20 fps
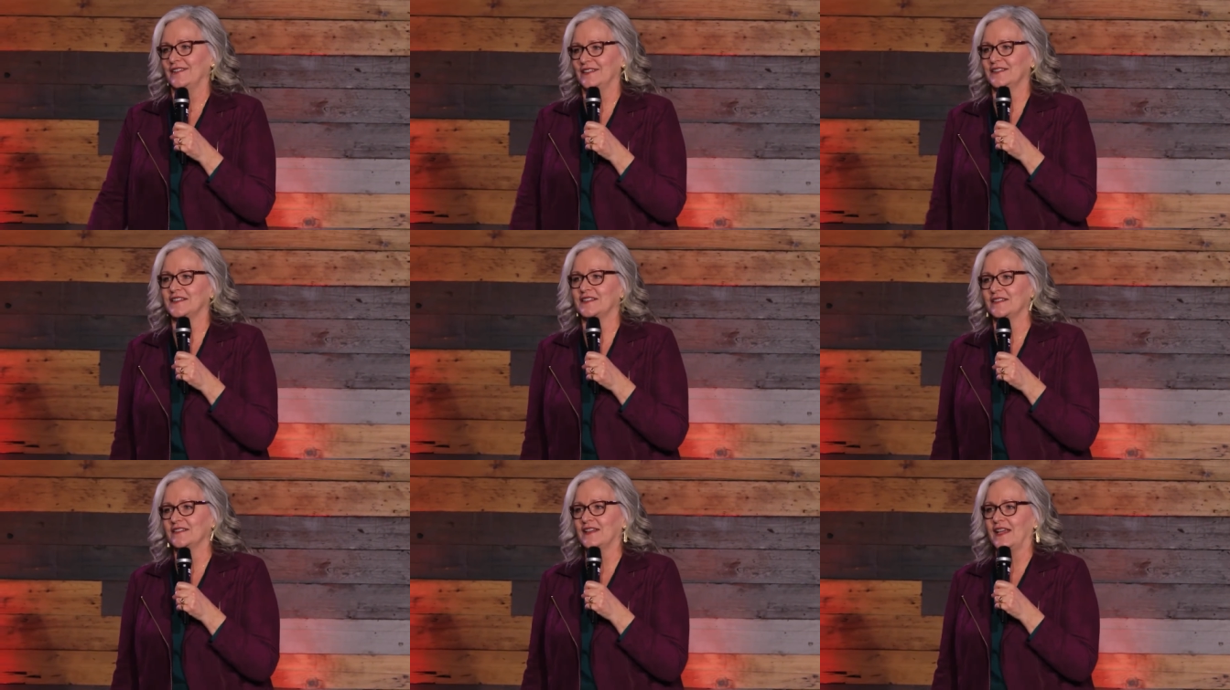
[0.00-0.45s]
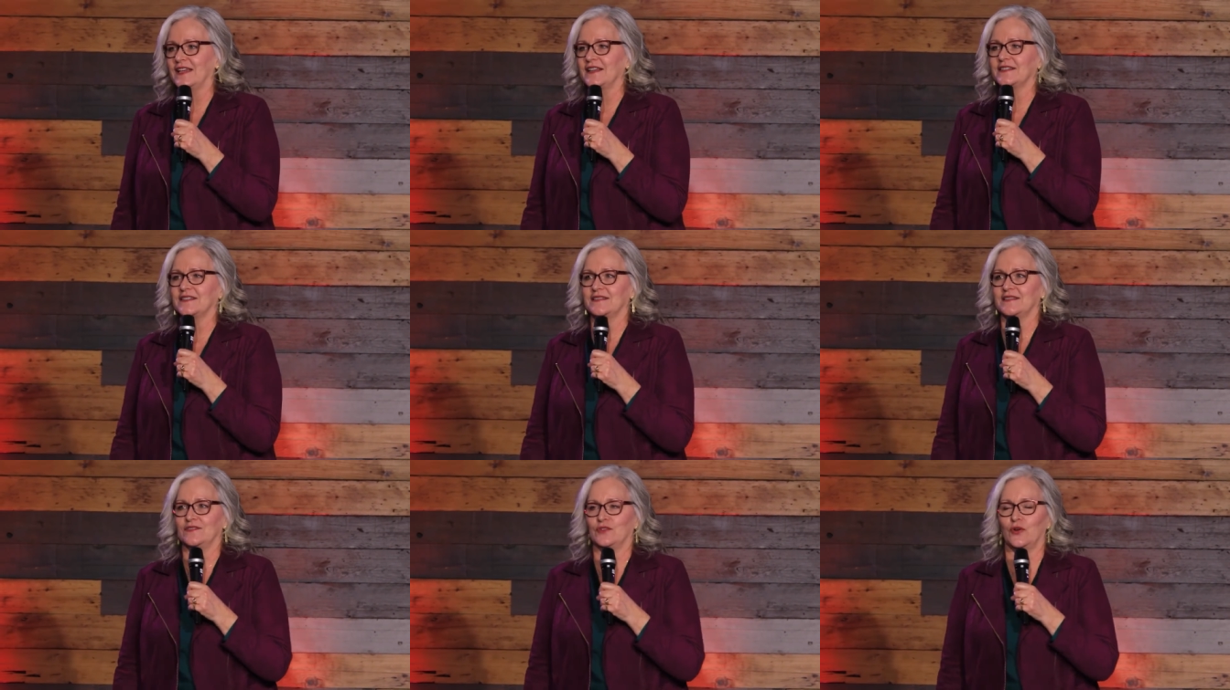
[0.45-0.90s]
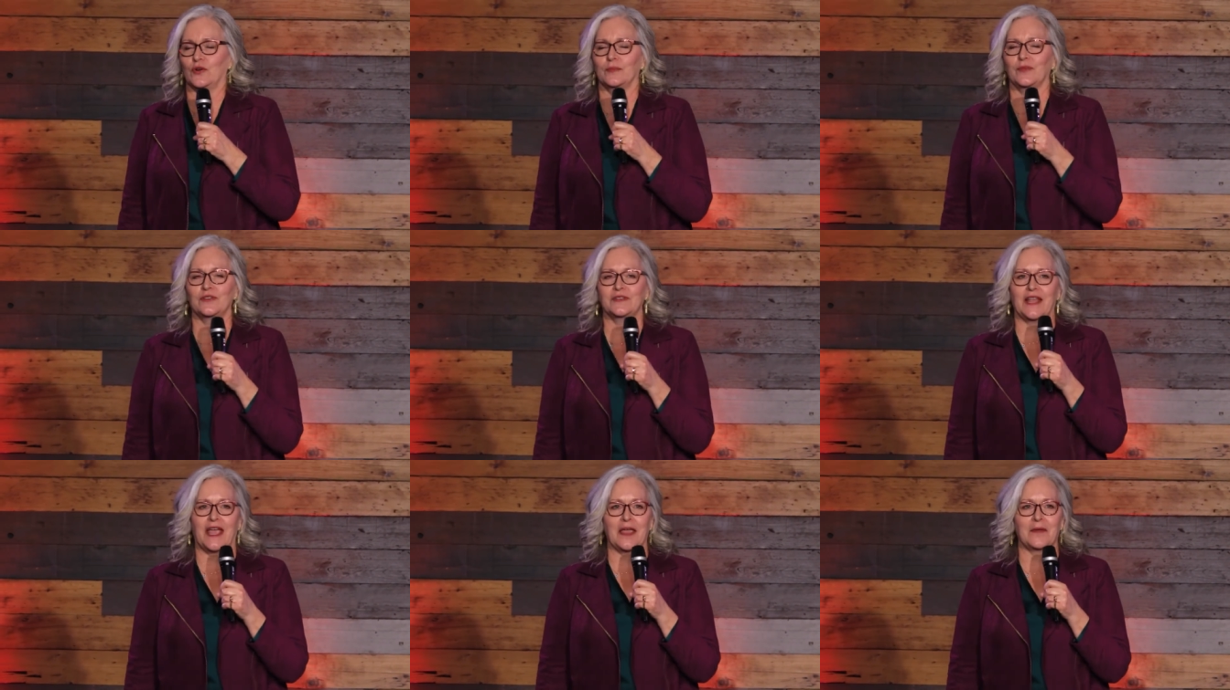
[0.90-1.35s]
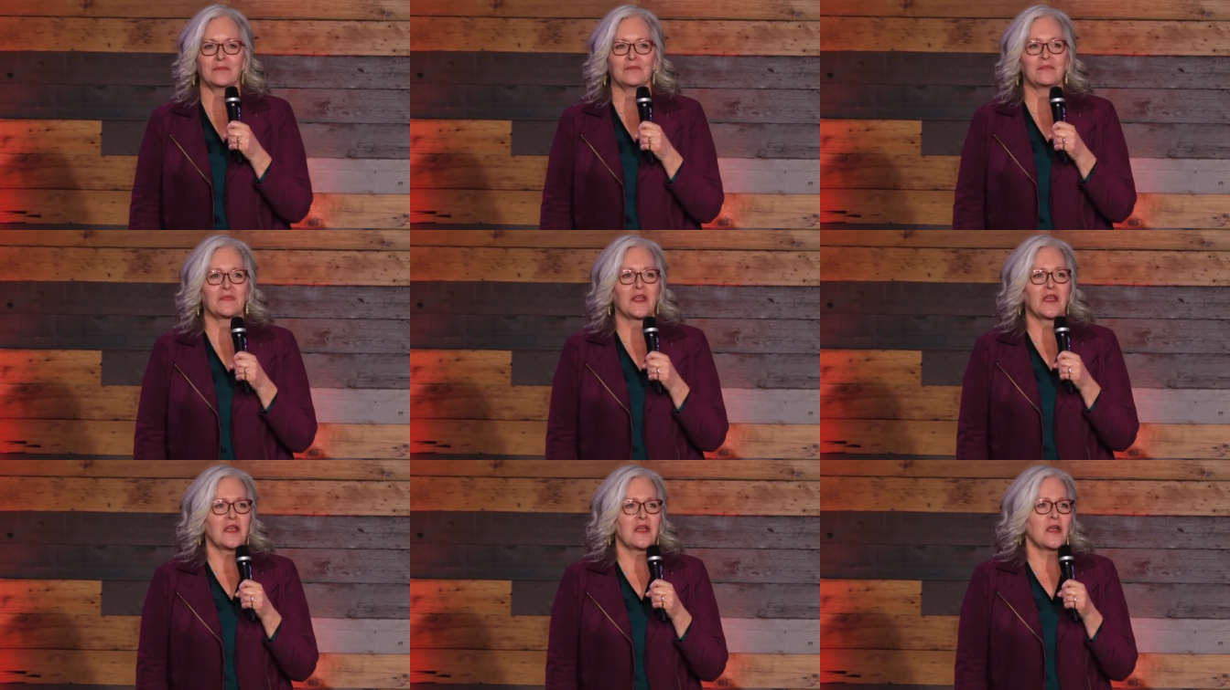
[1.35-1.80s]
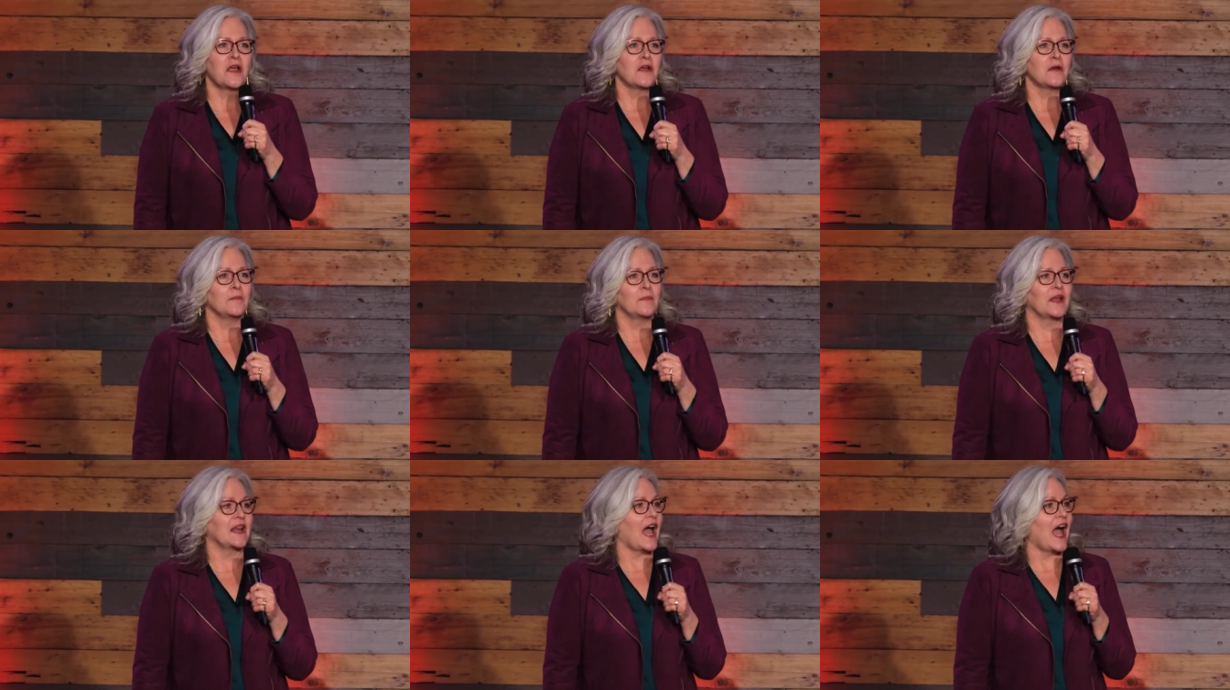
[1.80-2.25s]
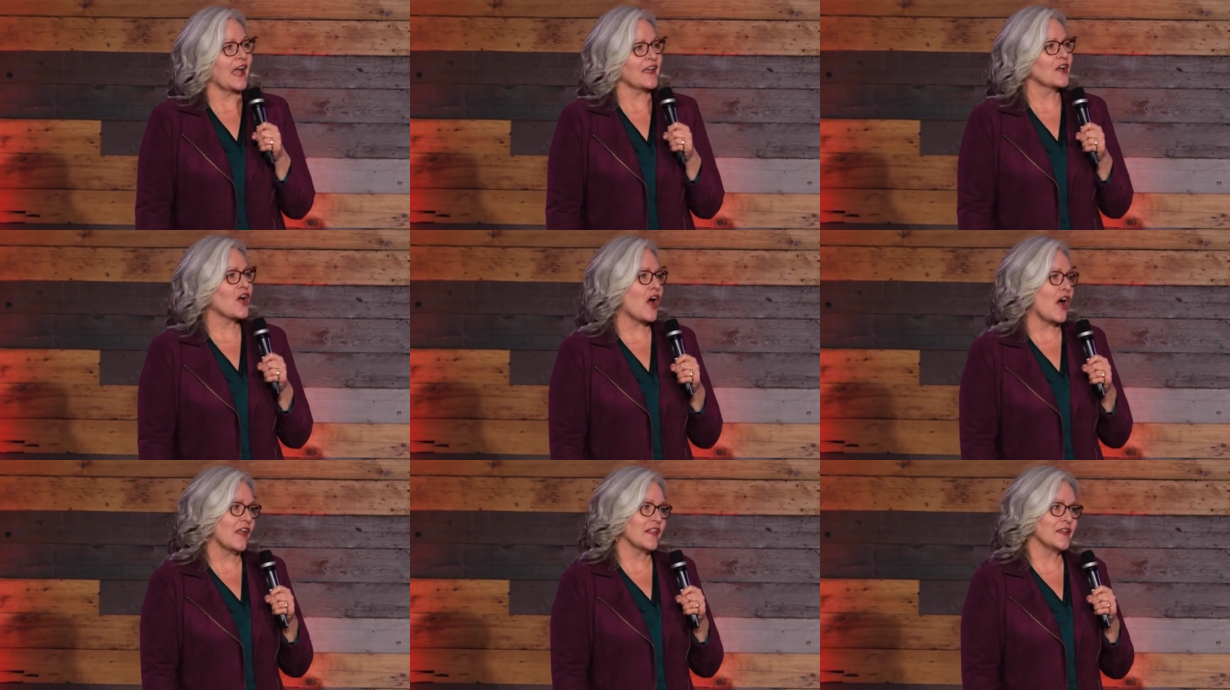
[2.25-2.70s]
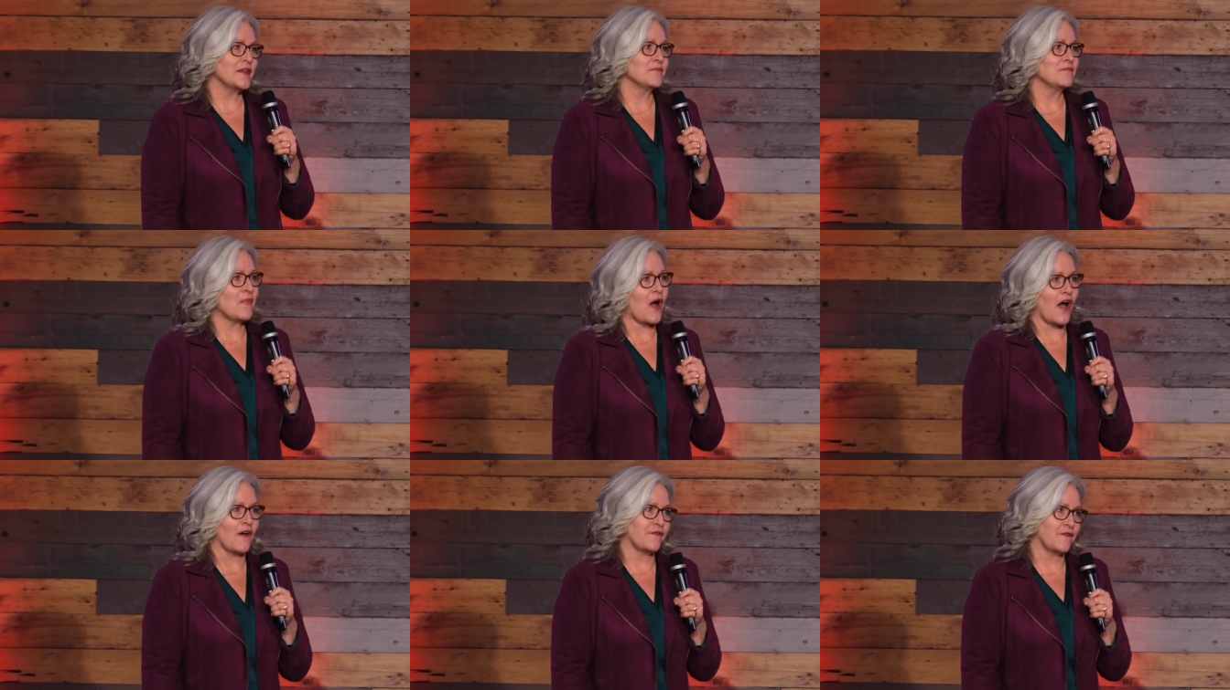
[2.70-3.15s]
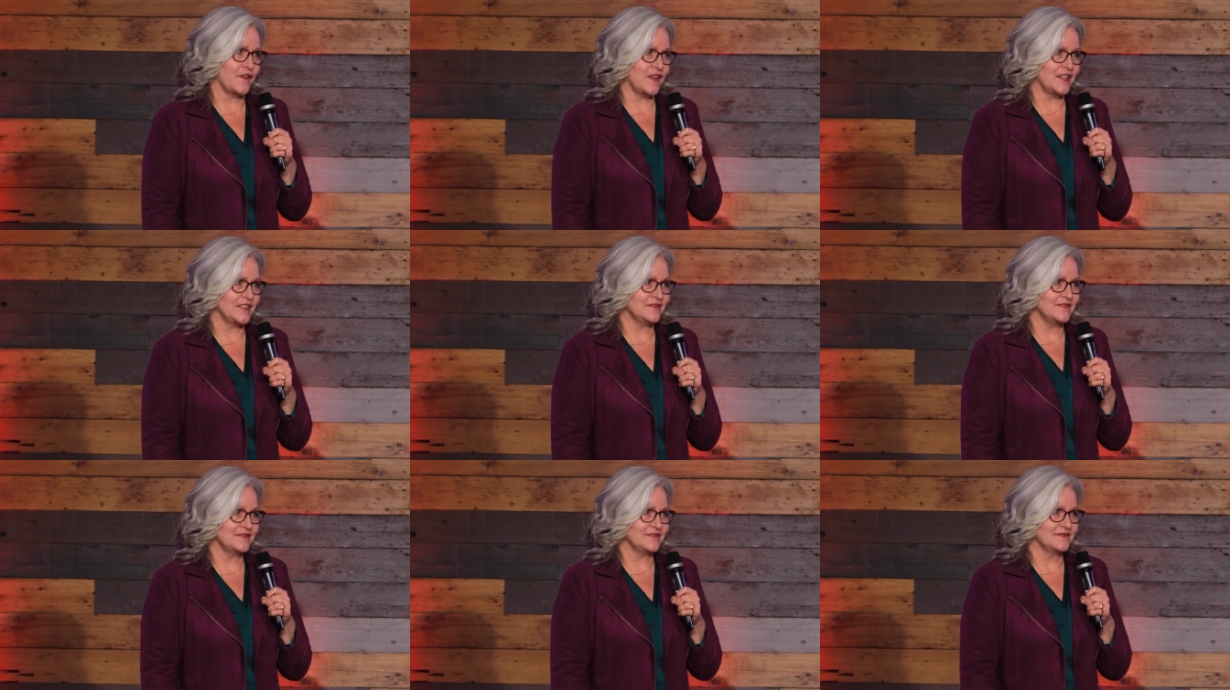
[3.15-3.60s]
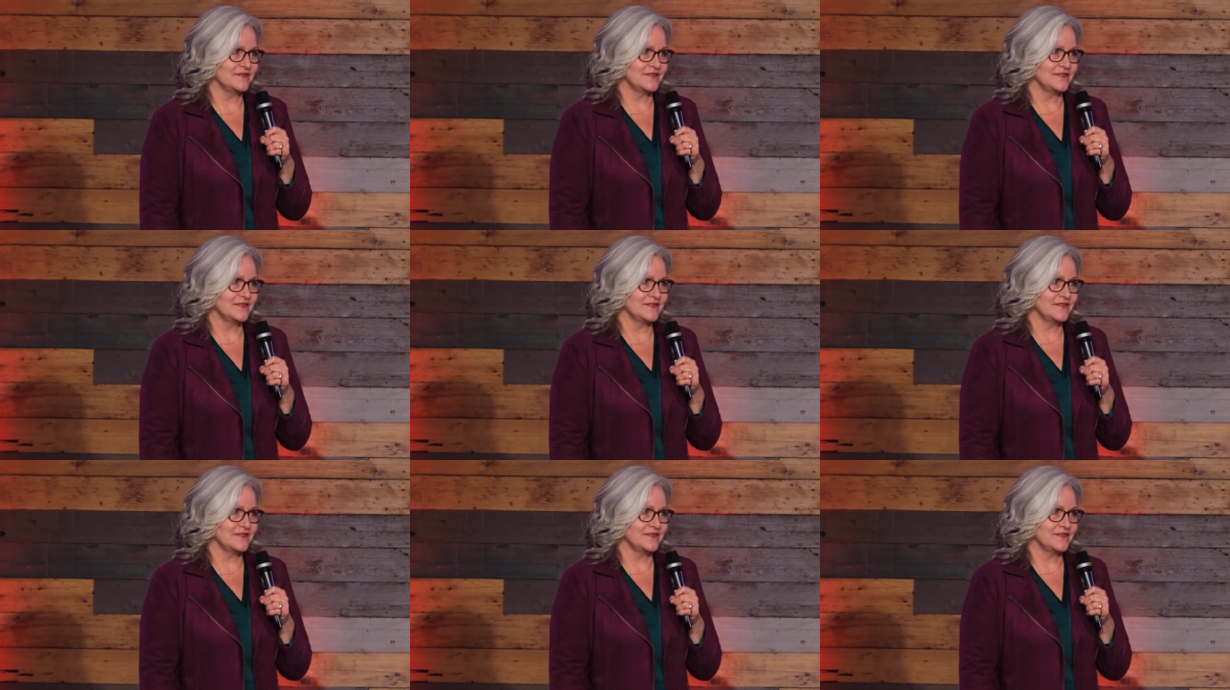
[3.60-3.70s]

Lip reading: It's a nice, normal name. But I call him Muffin.